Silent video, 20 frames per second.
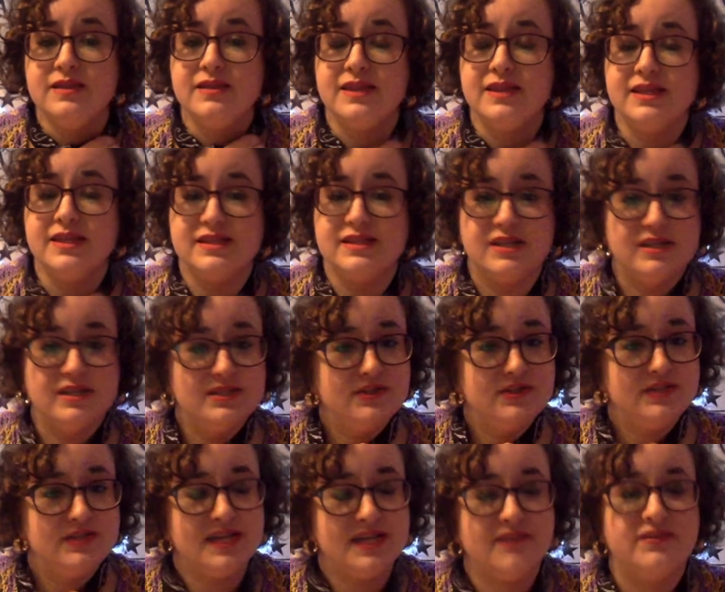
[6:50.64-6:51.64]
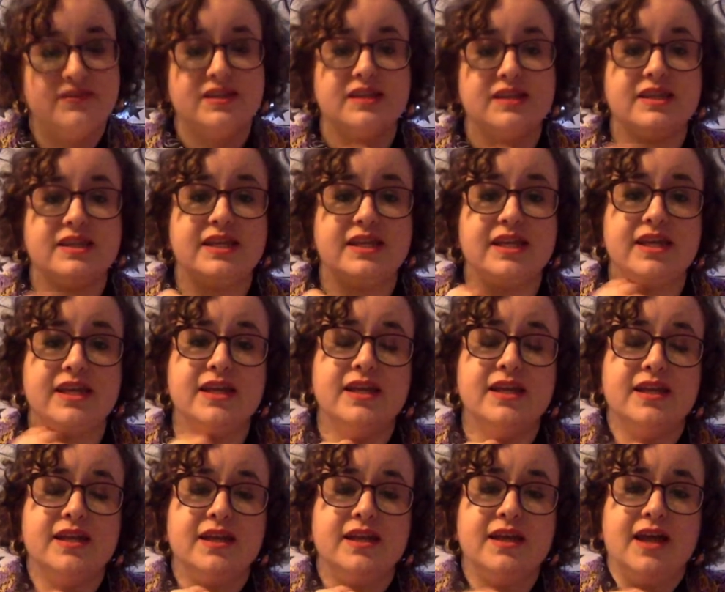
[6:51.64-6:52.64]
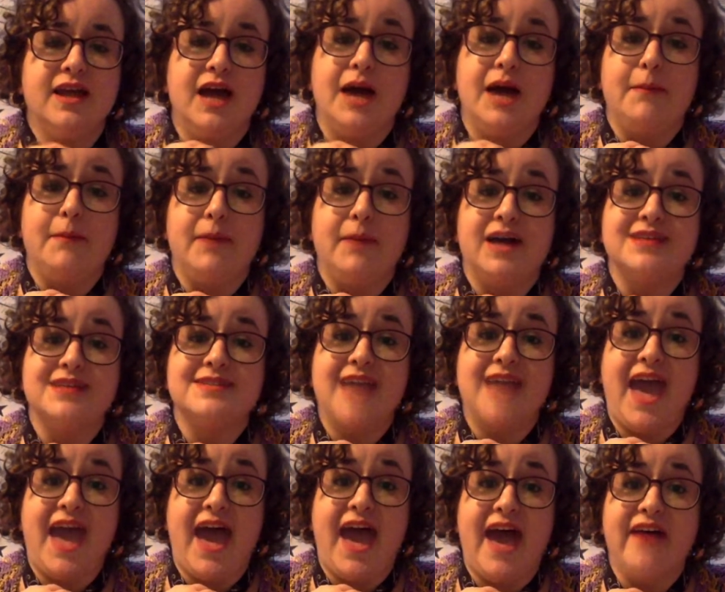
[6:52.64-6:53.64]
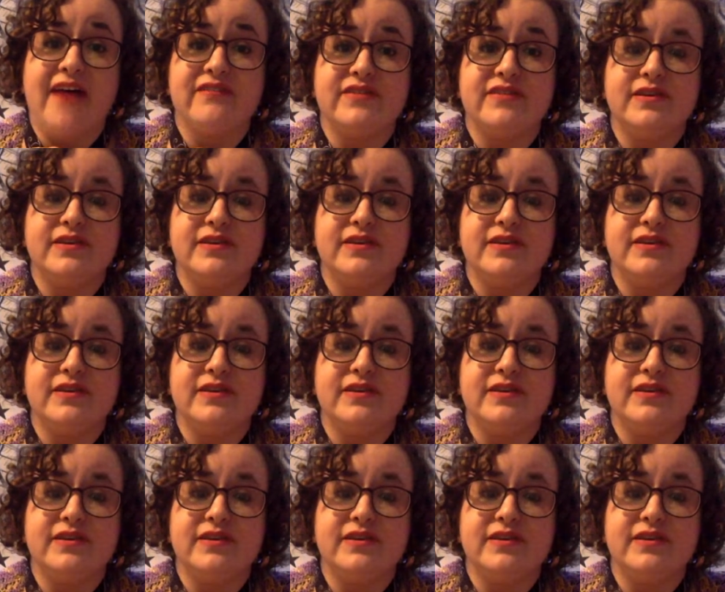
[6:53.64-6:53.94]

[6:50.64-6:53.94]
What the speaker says: But these are definitely a must-have.